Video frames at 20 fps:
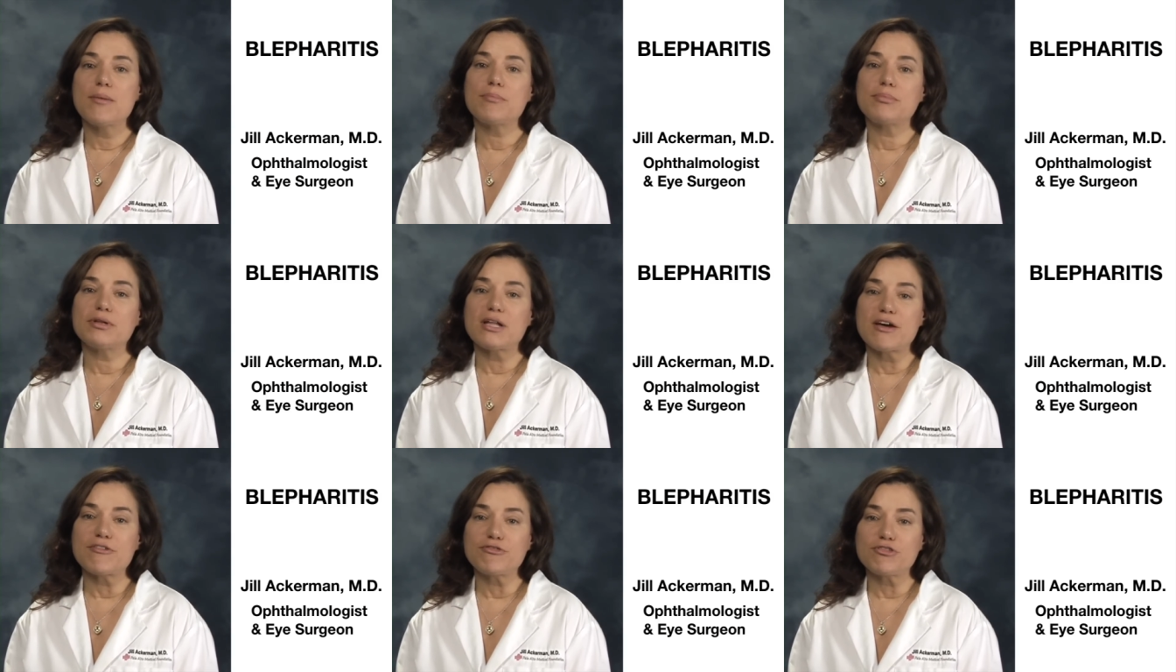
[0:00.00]

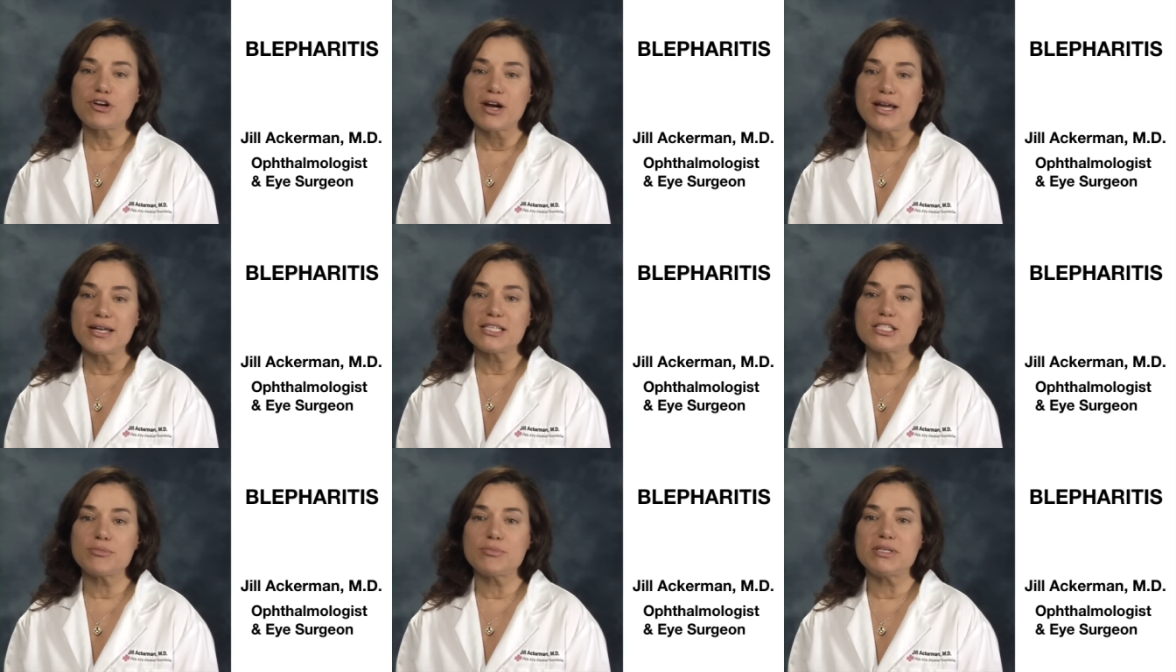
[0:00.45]

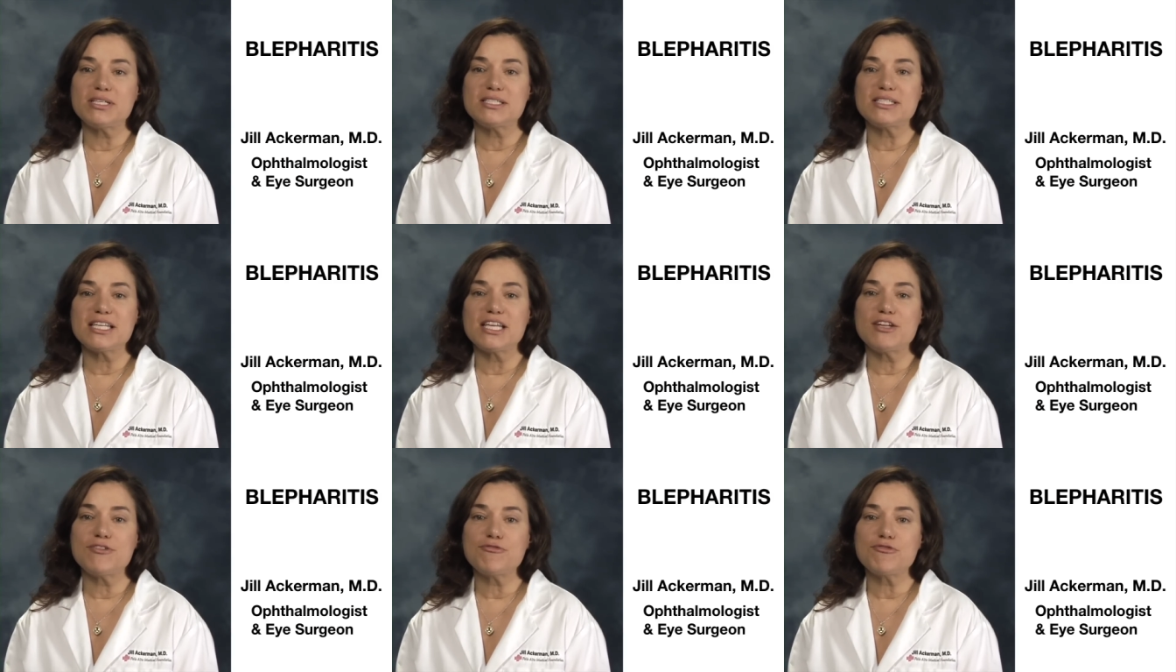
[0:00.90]
Blepharitis
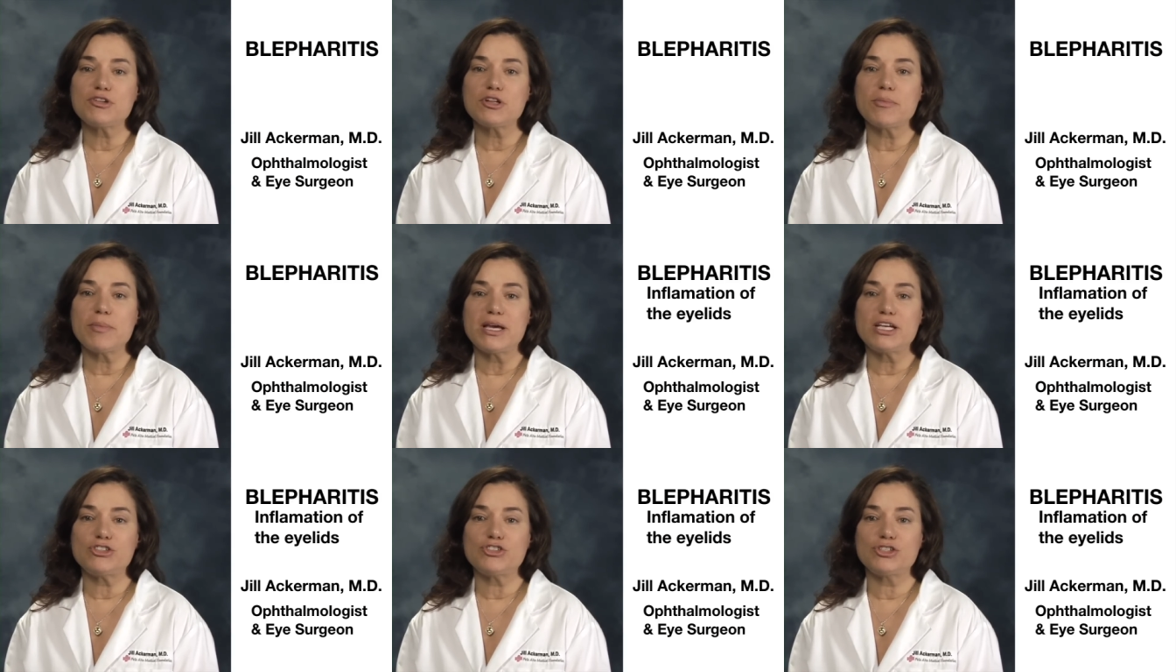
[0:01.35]
means
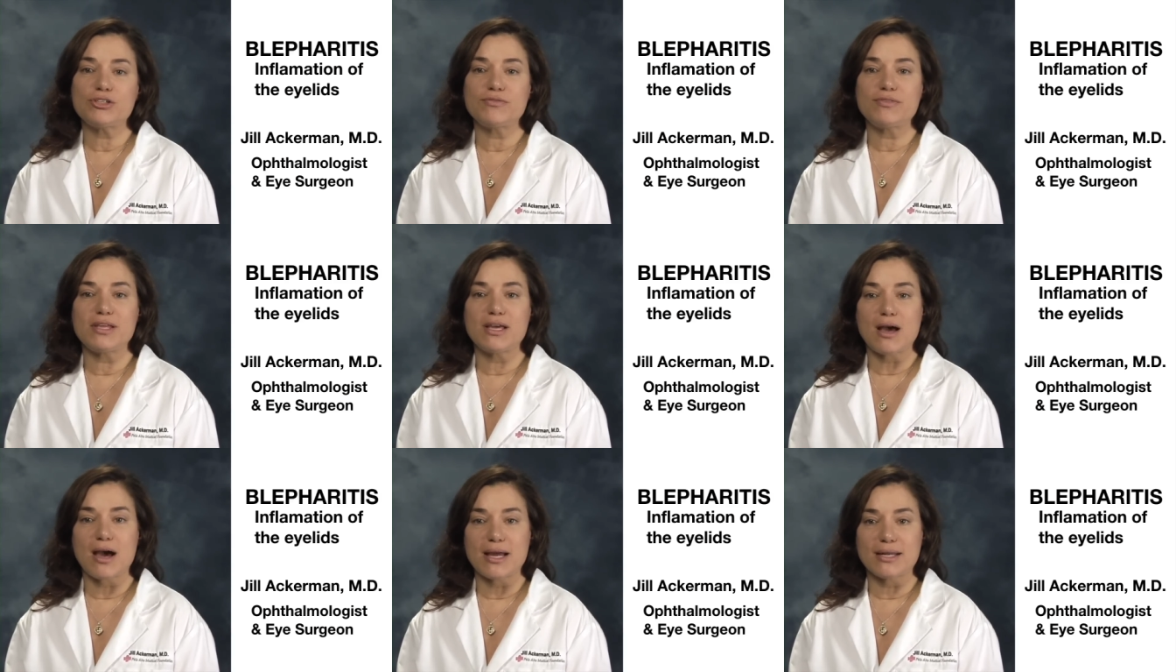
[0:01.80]
inflammation of
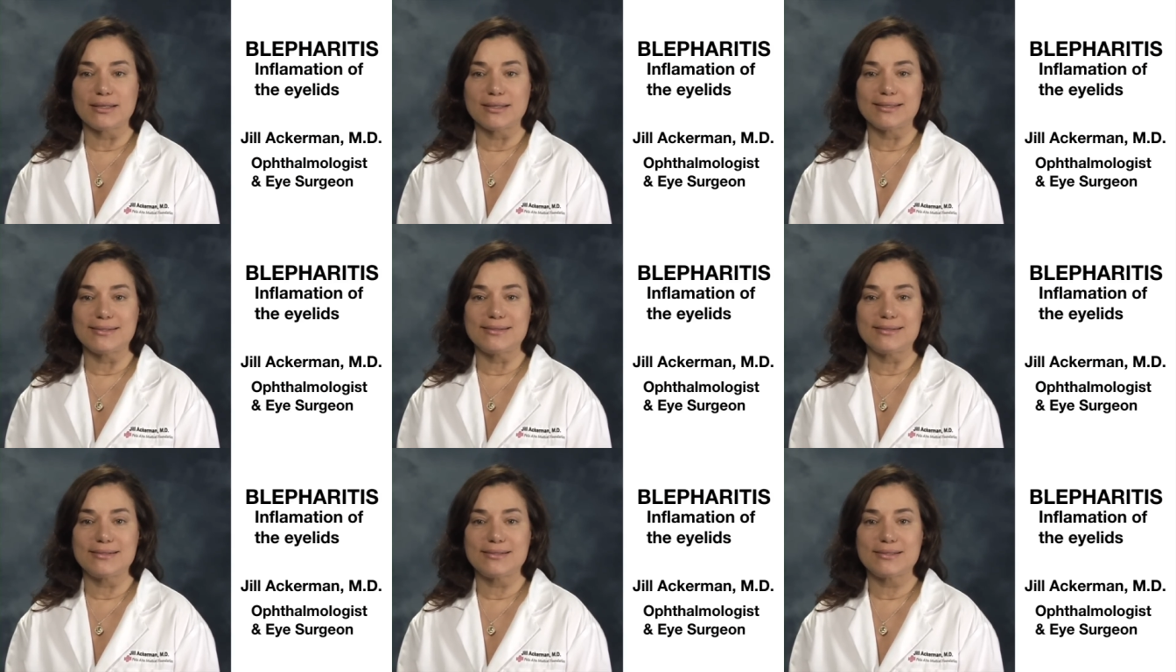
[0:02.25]
the
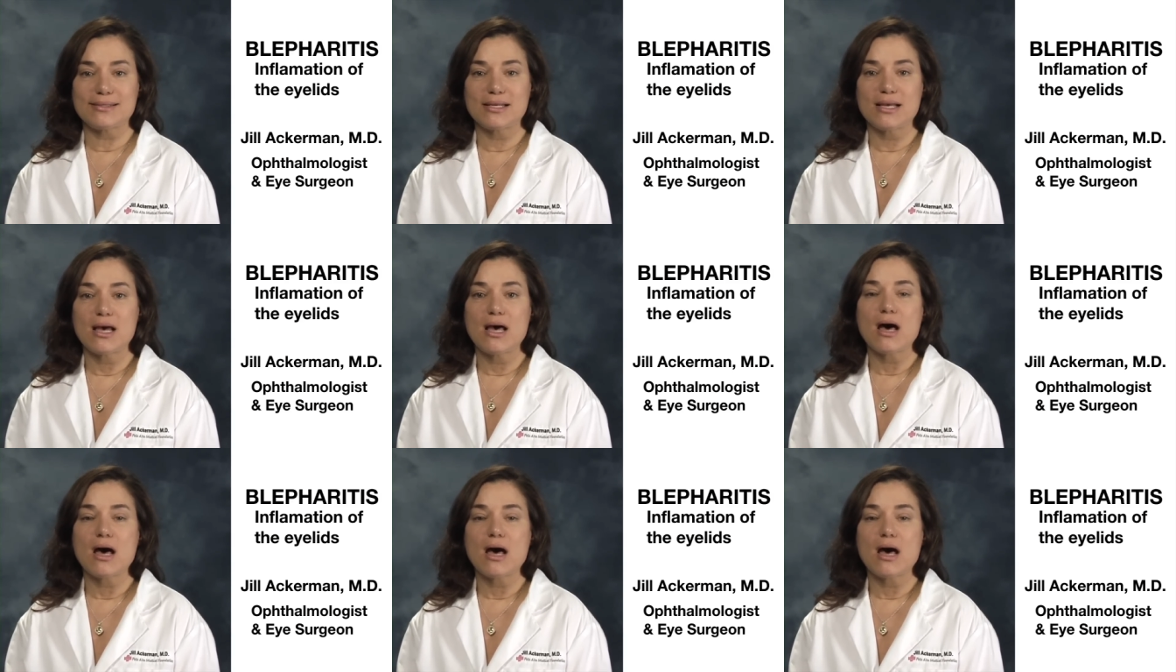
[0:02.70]
eyelids.